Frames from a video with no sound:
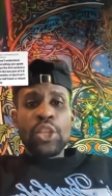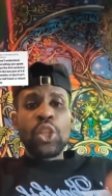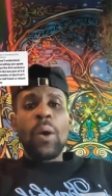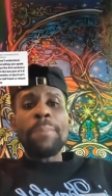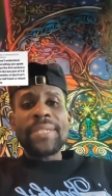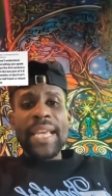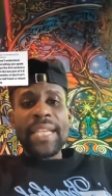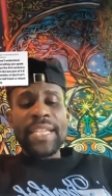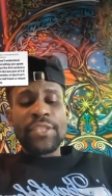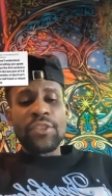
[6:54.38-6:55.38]
Now, I'm
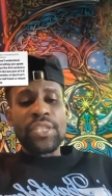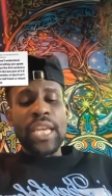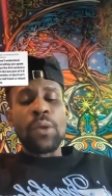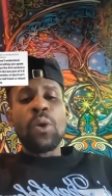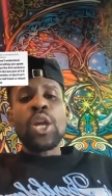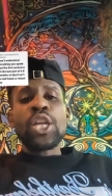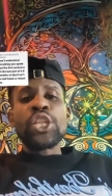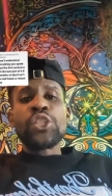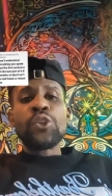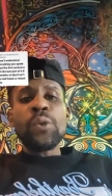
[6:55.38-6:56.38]
saying this to say,
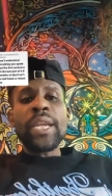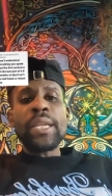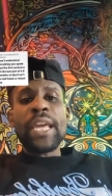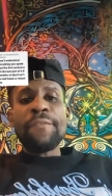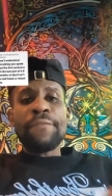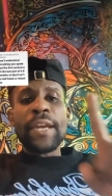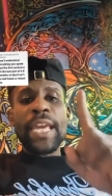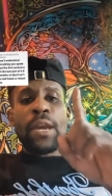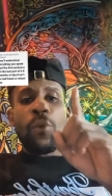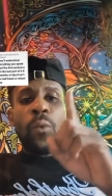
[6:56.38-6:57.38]
during if
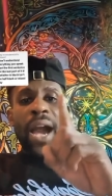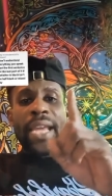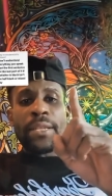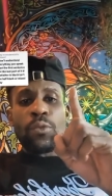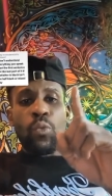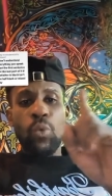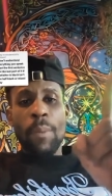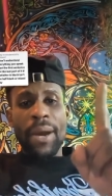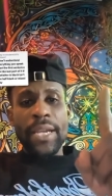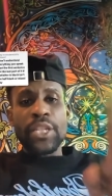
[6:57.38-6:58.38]
a white
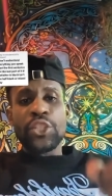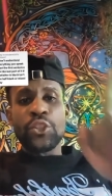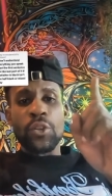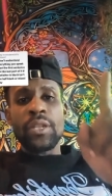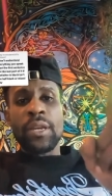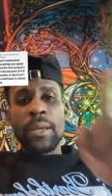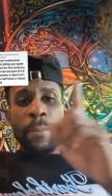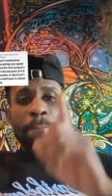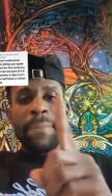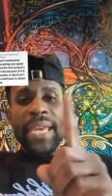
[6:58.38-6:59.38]
woman should
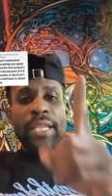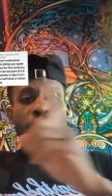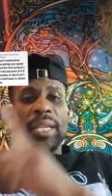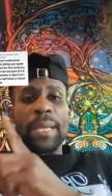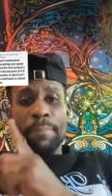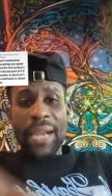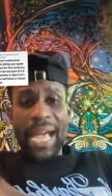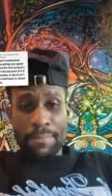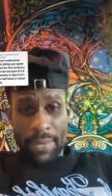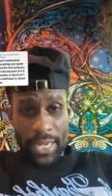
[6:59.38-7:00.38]
mate with a
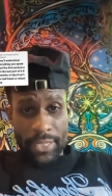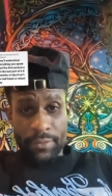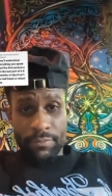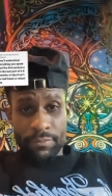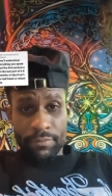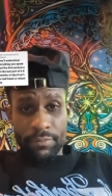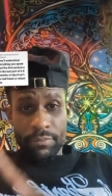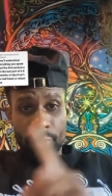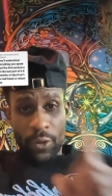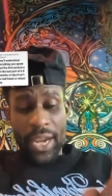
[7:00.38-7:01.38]
black man,
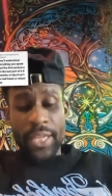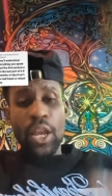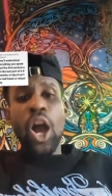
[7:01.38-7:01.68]
right?